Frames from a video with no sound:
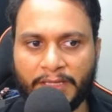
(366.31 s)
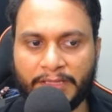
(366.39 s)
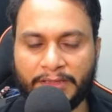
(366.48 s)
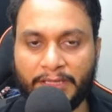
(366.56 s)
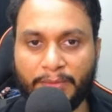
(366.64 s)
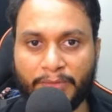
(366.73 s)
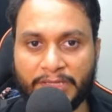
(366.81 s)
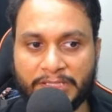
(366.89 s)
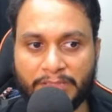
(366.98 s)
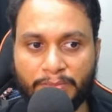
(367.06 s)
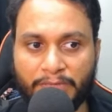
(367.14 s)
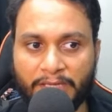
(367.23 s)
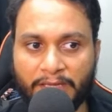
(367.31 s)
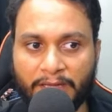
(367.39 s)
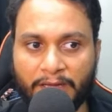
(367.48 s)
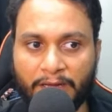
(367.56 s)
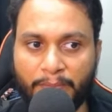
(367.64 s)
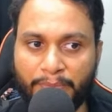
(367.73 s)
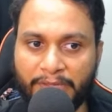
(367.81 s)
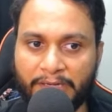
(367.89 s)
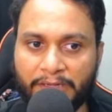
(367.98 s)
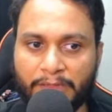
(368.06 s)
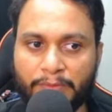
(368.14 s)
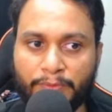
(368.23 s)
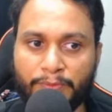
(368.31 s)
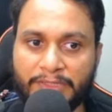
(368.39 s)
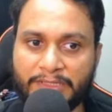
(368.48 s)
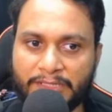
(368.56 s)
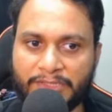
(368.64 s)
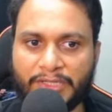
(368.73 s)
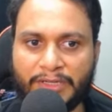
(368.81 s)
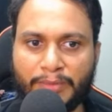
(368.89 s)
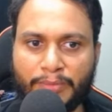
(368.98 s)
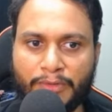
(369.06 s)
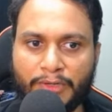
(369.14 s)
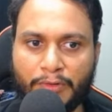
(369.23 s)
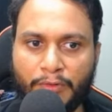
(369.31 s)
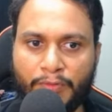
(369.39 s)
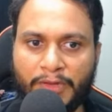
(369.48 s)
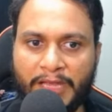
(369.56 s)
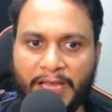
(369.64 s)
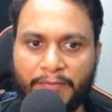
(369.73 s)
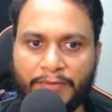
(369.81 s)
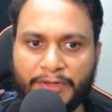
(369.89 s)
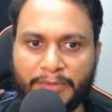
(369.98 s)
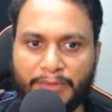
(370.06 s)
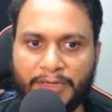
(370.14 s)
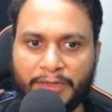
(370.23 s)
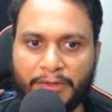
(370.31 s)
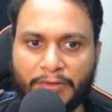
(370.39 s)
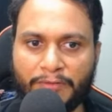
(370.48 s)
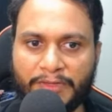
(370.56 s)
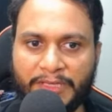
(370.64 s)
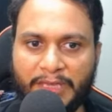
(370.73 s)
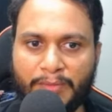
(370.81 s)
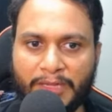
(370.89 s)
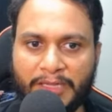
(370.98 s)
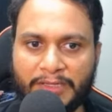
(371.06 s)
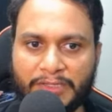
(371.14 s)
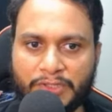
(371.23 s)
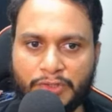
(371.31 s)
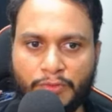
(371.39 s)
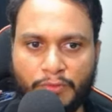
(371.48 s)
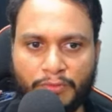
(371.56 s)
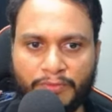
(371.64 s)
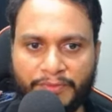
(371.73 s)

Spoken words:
they must be paired up with such a number who will have a remainder of k minus 2.